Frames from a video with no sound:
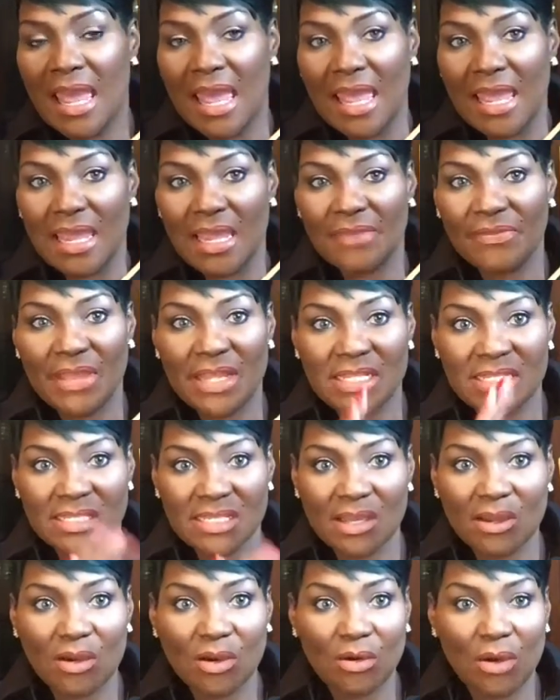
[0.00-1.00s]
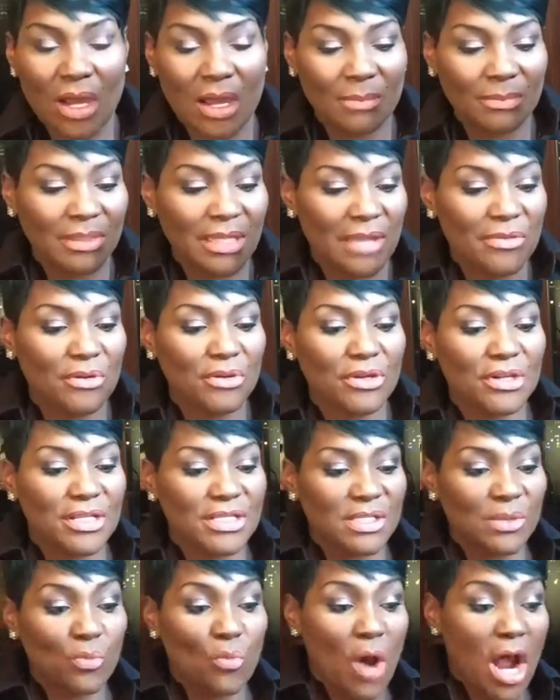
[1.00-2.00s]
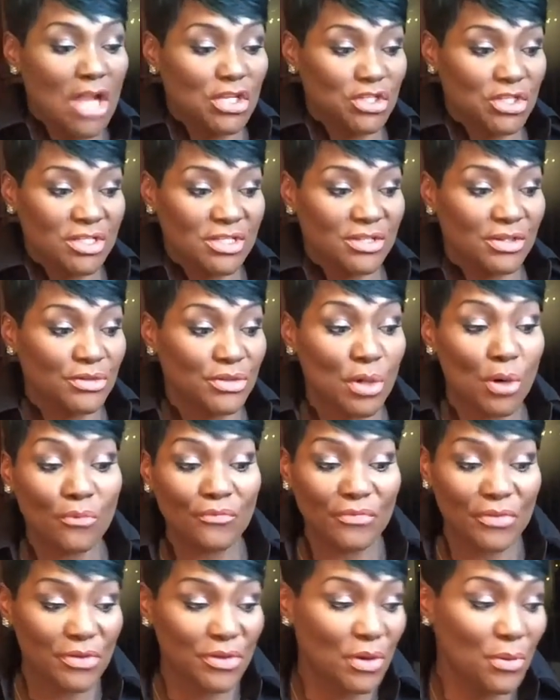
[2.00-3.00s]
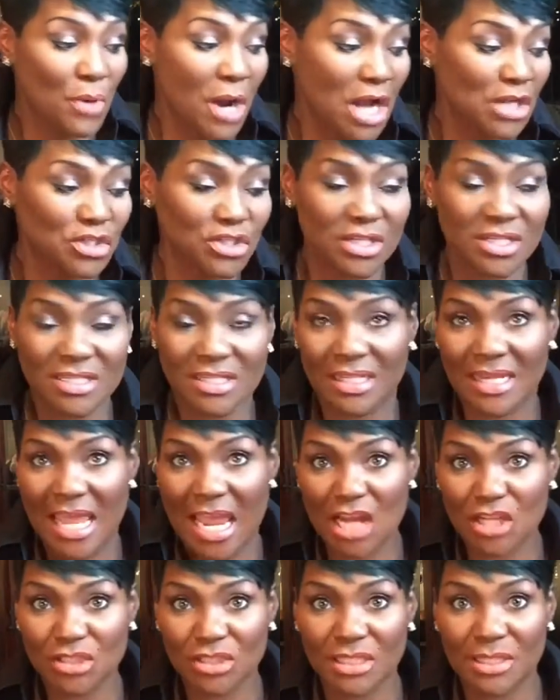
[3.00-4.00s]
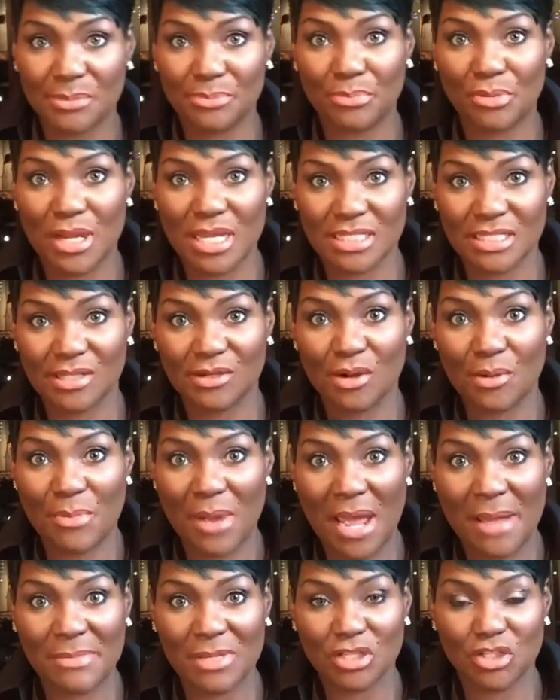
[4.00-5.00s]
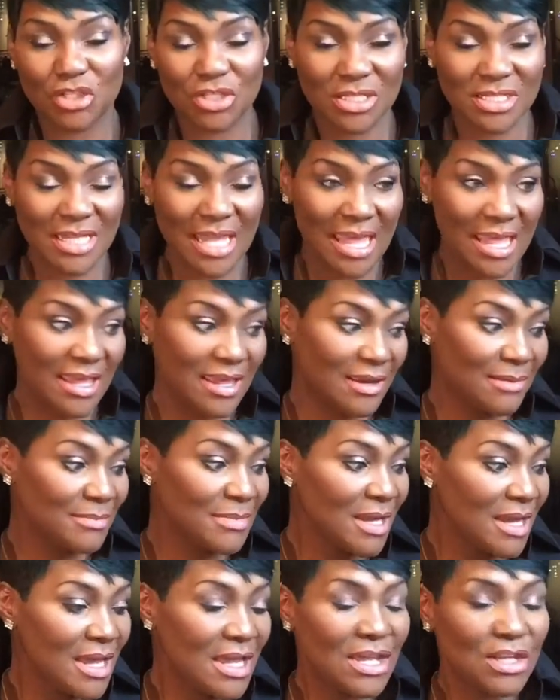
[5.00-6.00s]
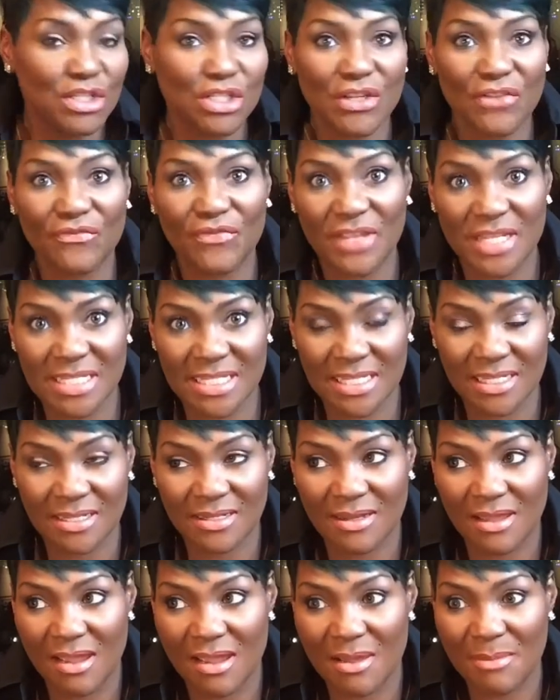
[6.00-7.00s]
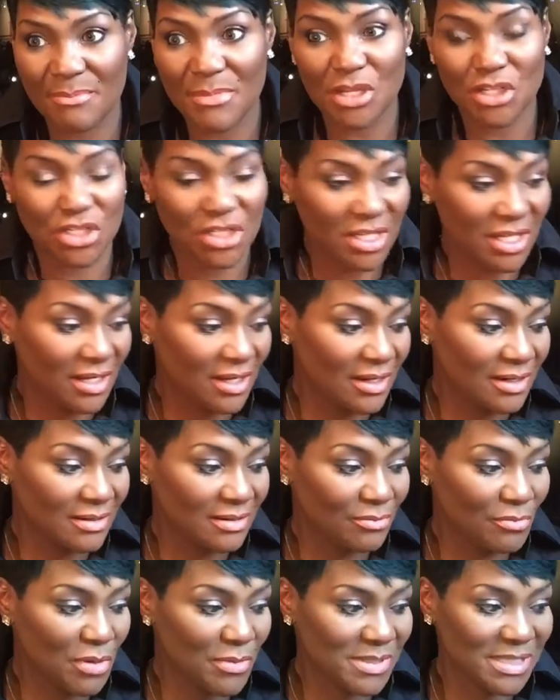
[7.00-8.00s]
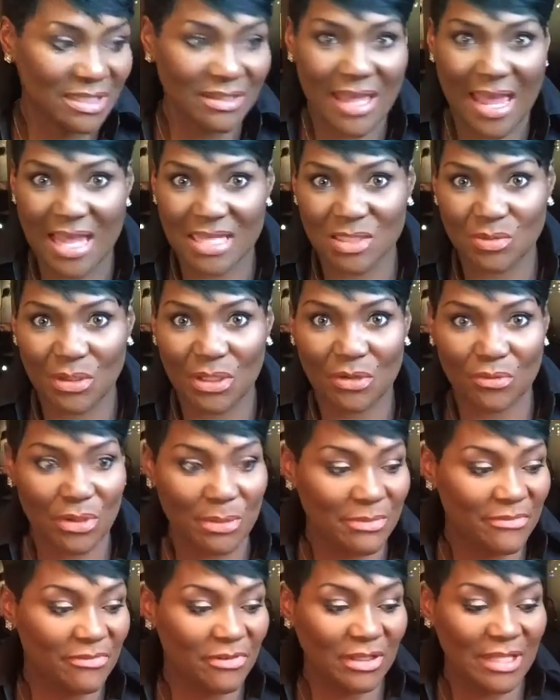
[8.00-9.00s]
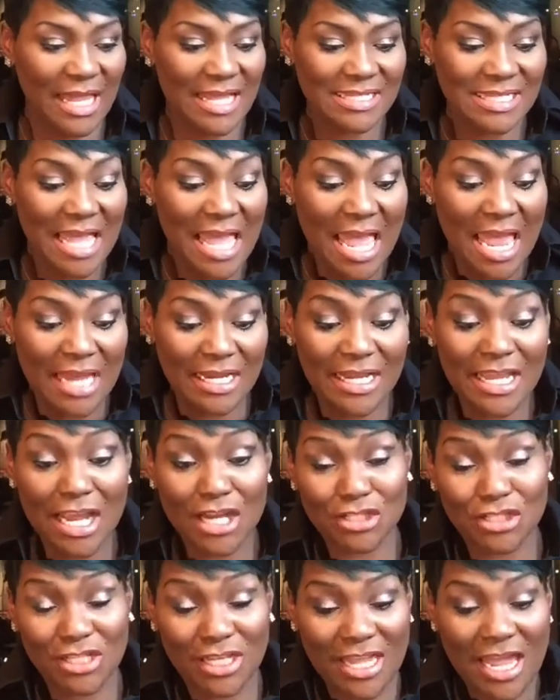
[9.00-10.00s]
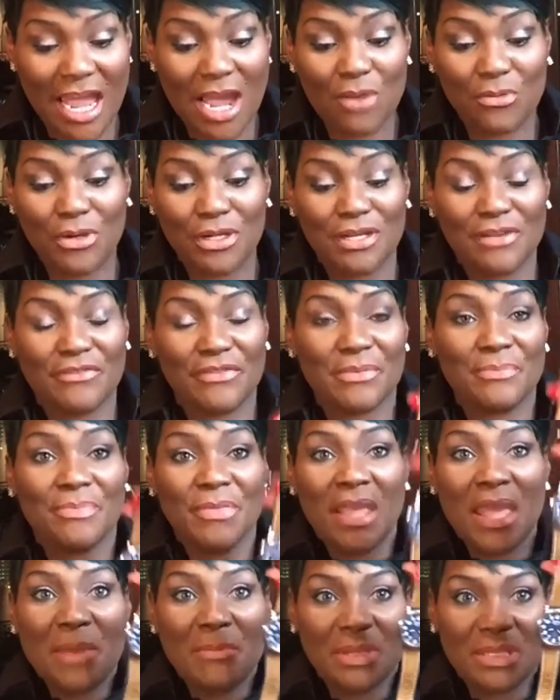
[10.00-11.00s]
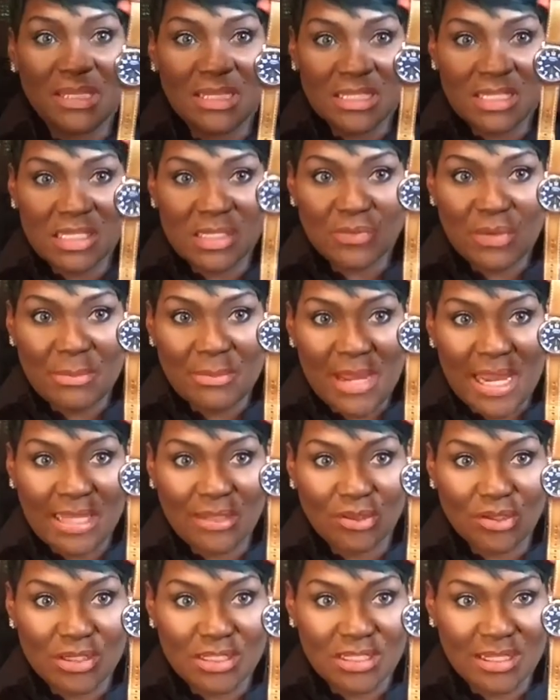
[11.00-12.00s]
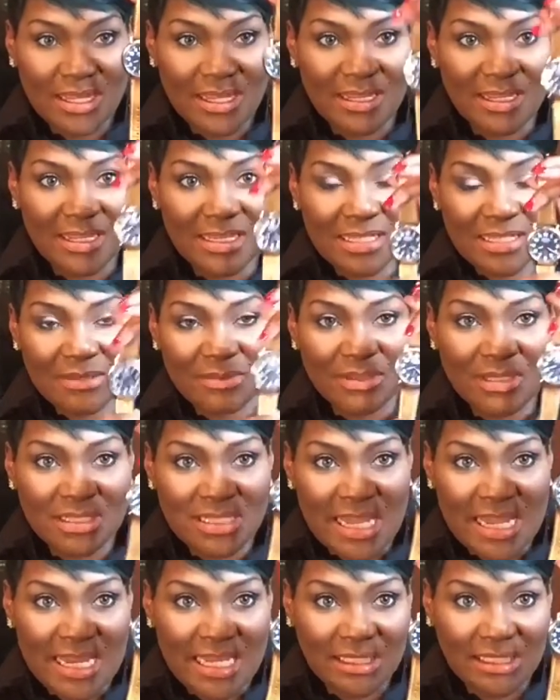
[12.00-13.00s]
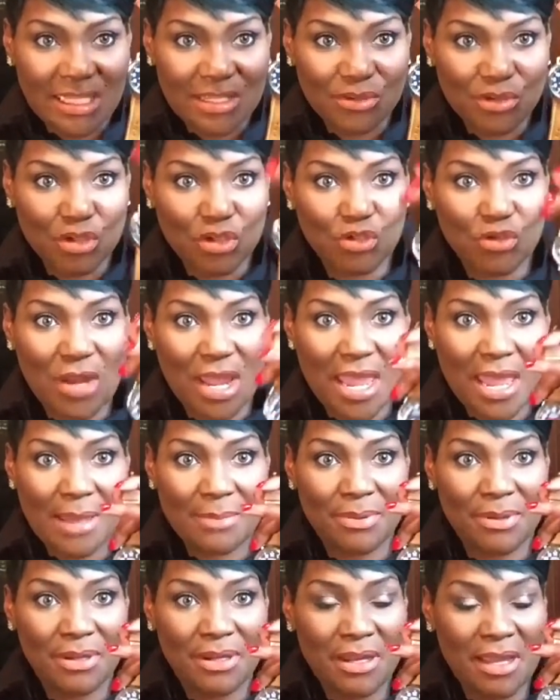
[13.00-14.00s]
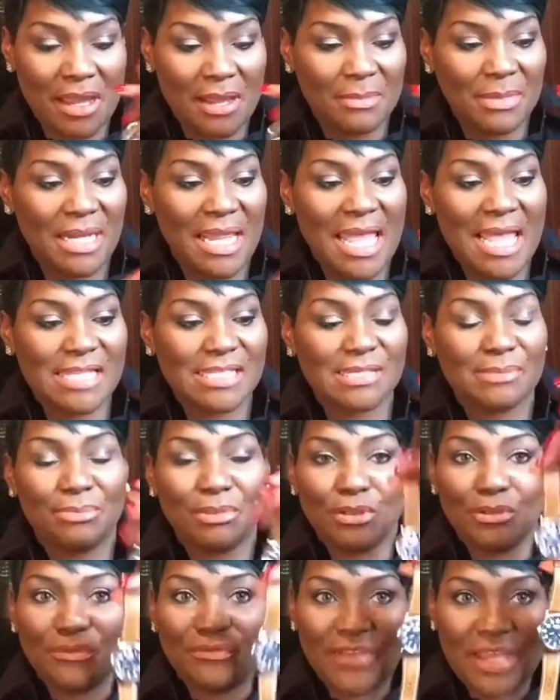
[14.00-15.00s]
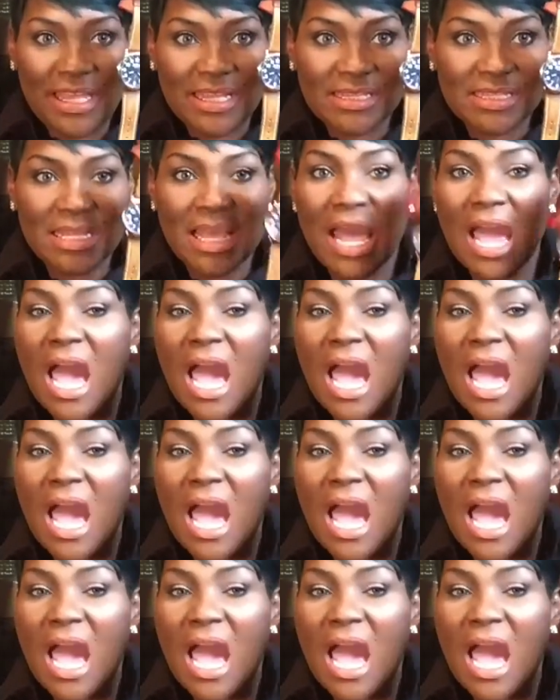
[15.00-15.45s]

And they sell leather goods and watches. They're known for their watches. And actually, President Obama just came to visit Michigan, what was it, last week before last, and he actually got one of them. But this is what mine looks like. It's in the tan leather strap, and it has the blue face.